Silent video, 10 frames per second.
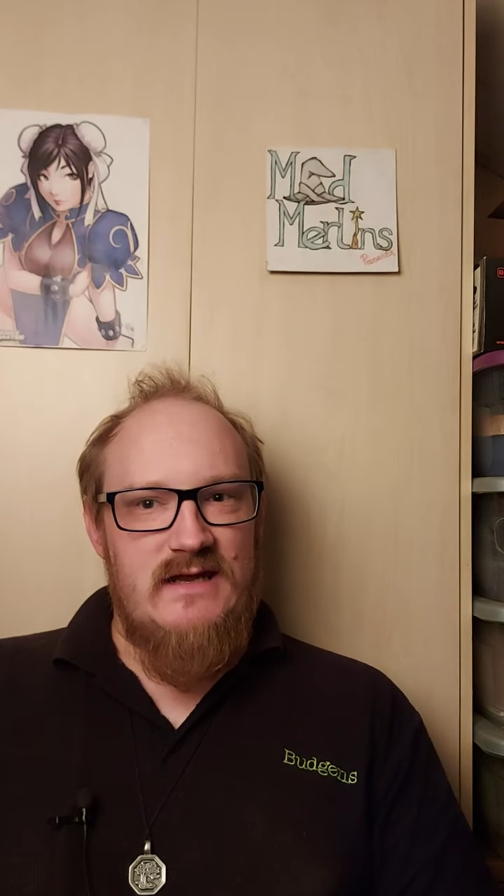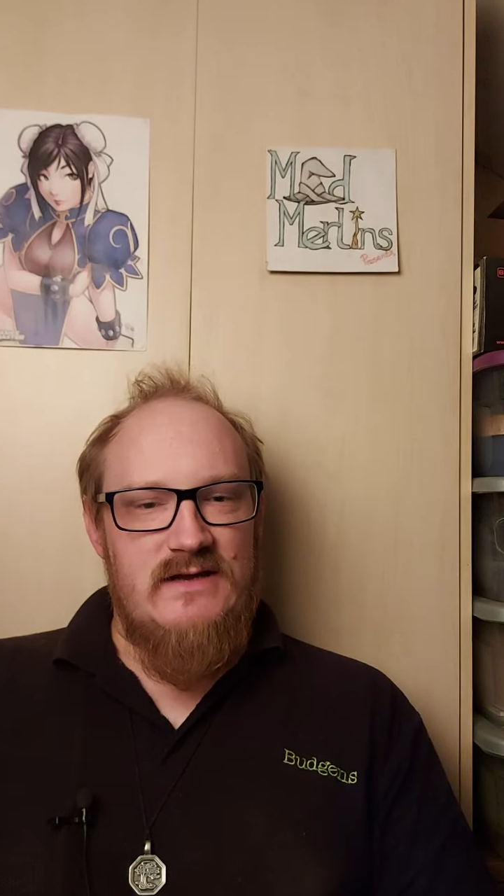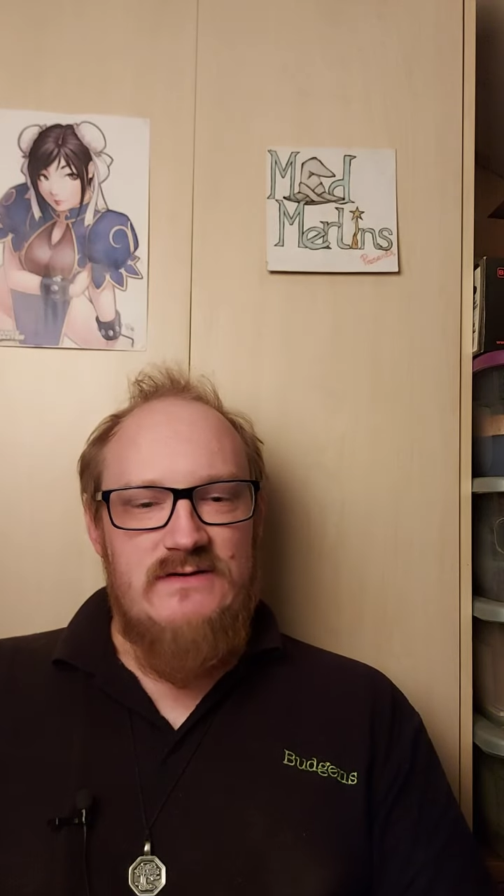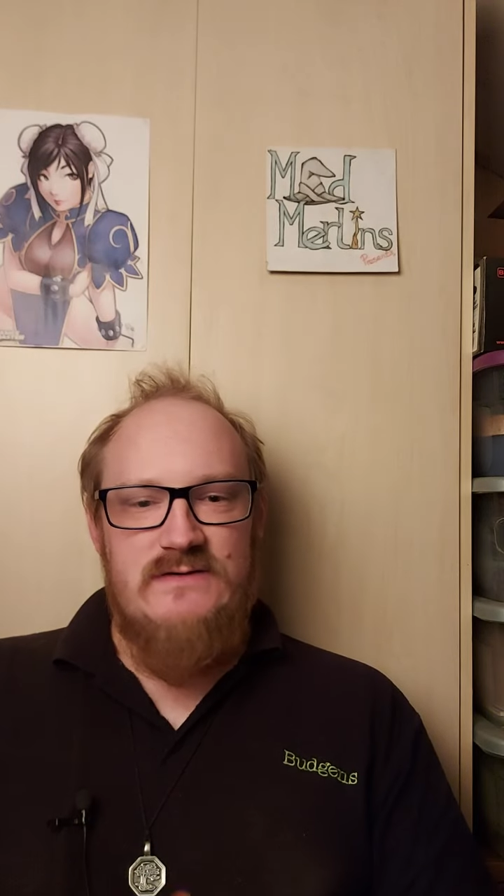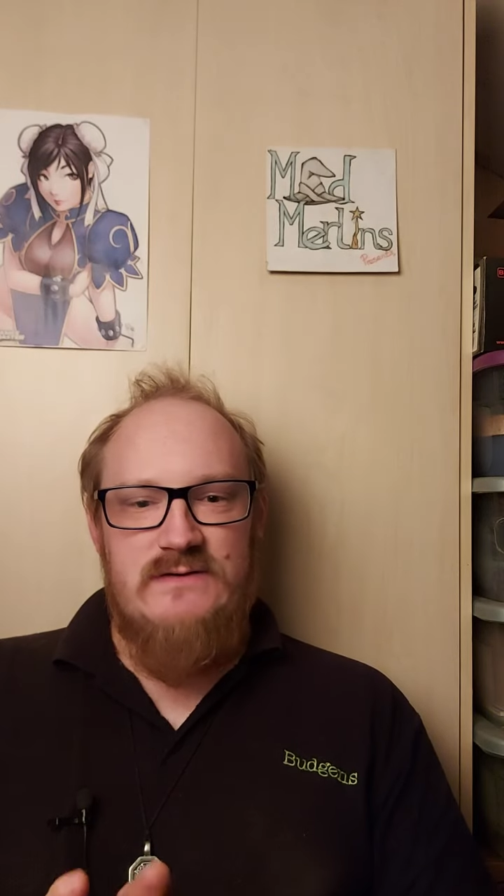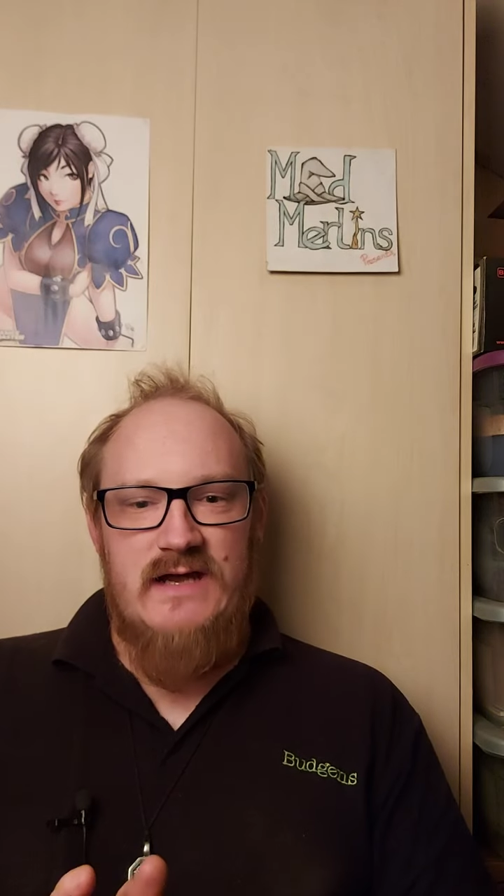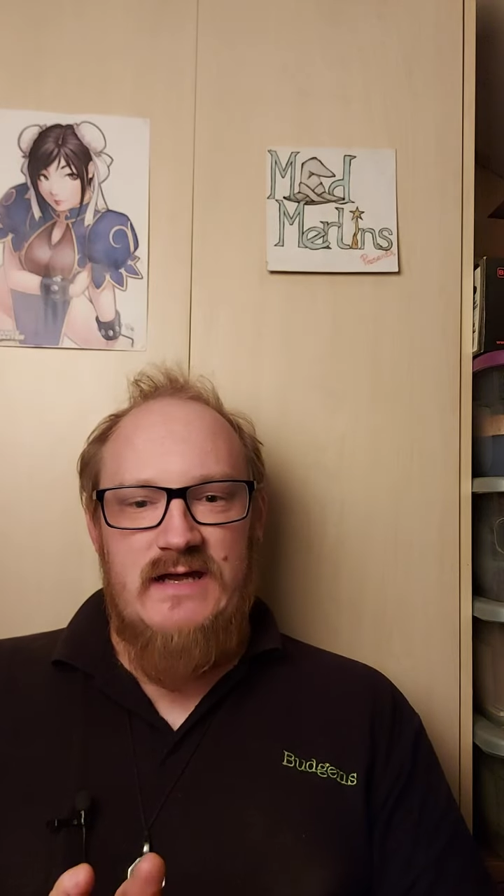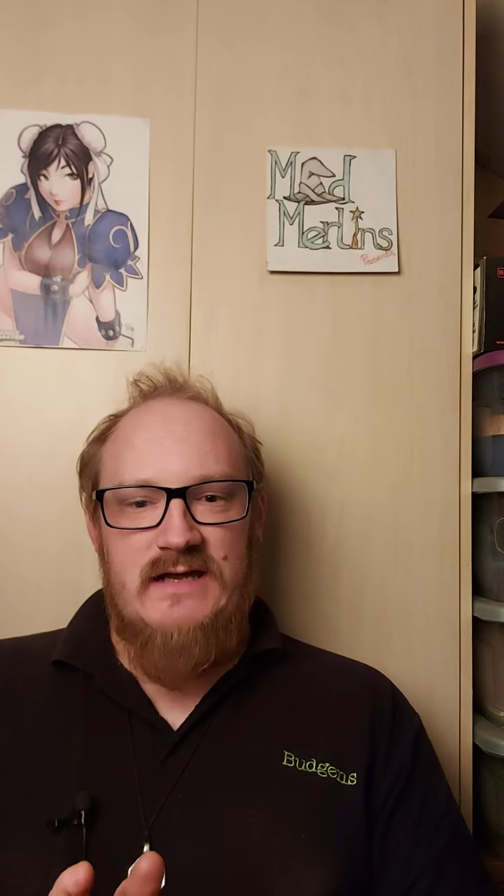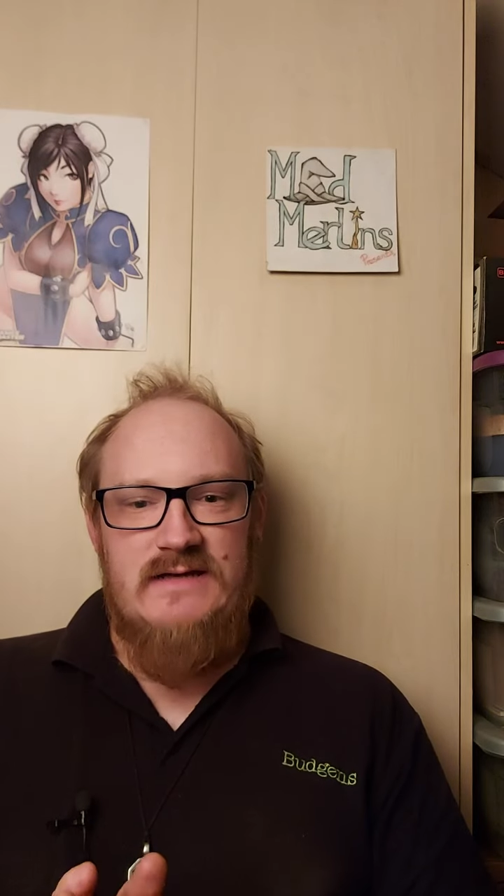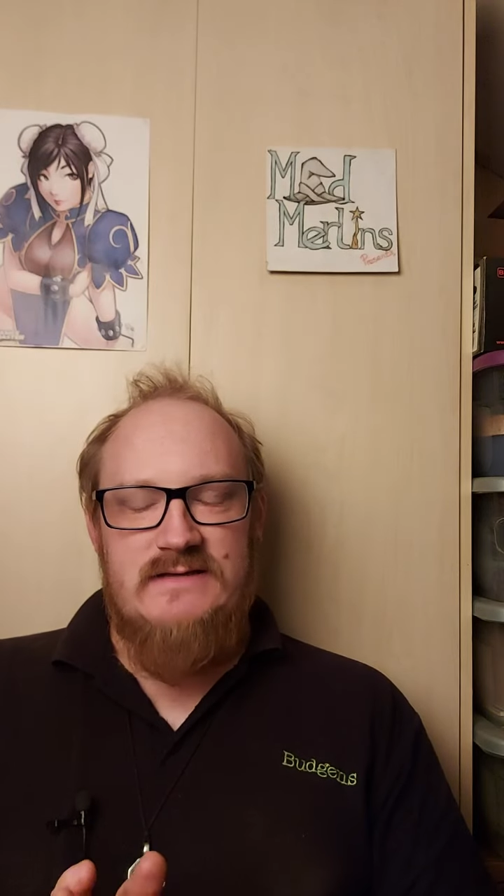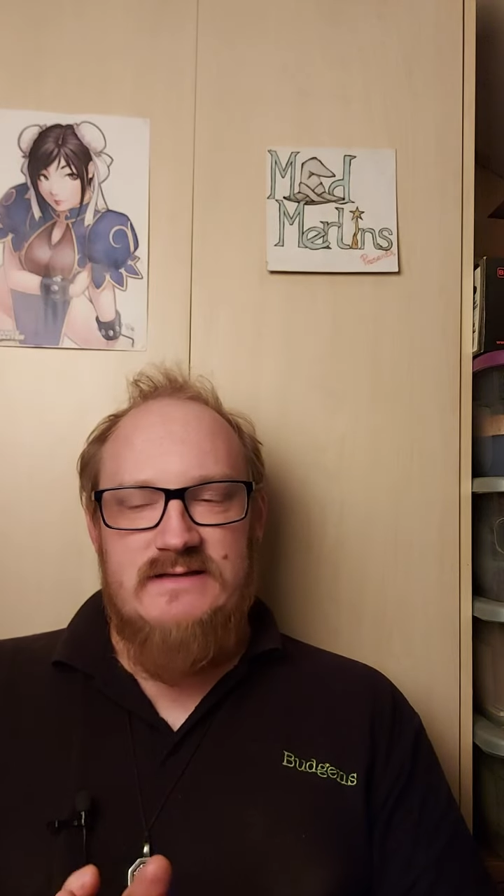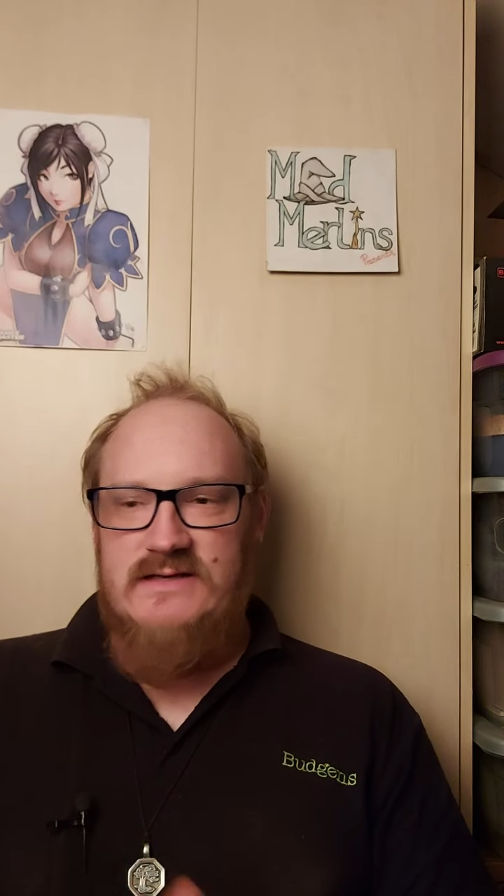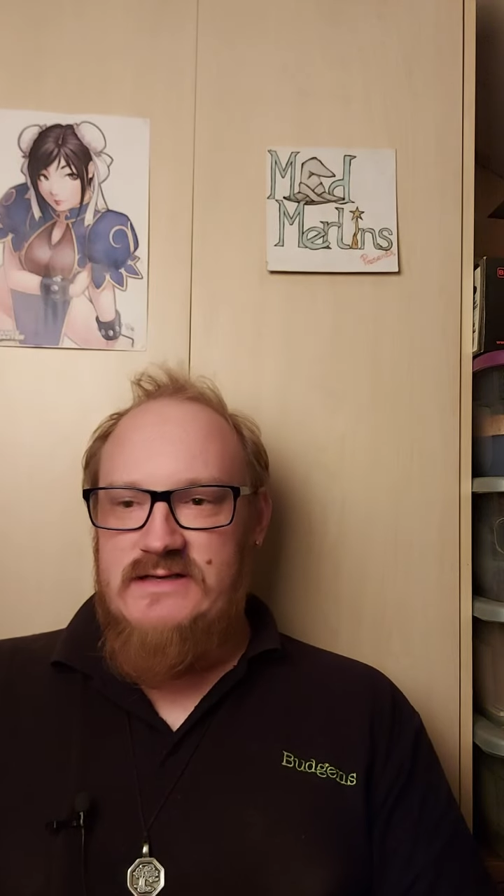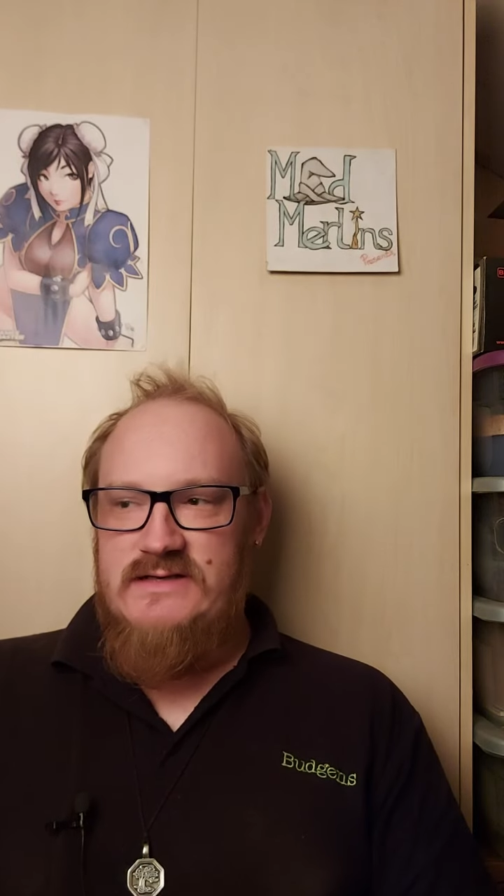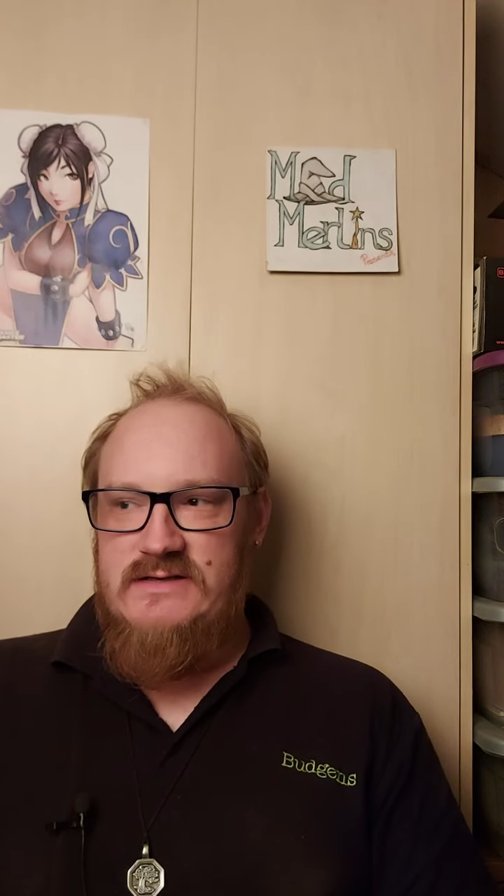who has decided